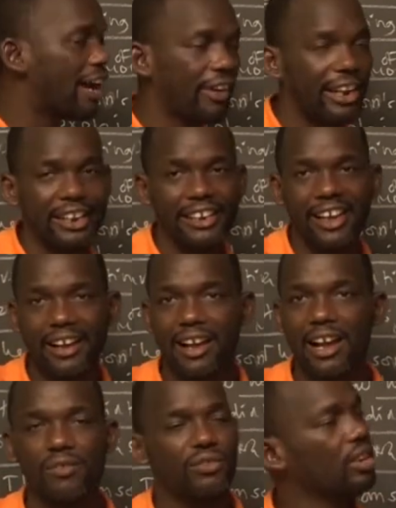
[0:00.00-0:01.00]
hour and a
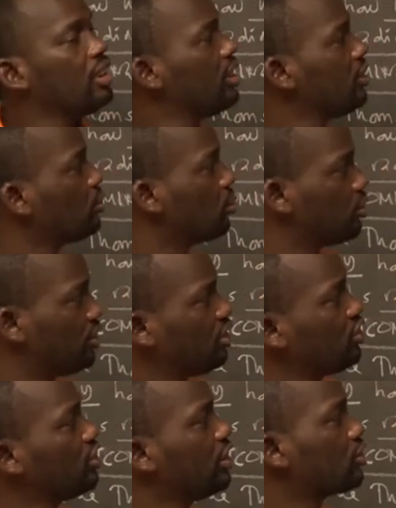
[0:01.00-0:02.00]
half to
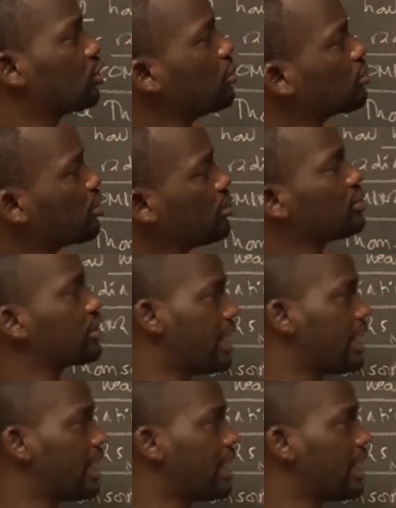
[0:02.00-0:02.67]
teach the Thomson's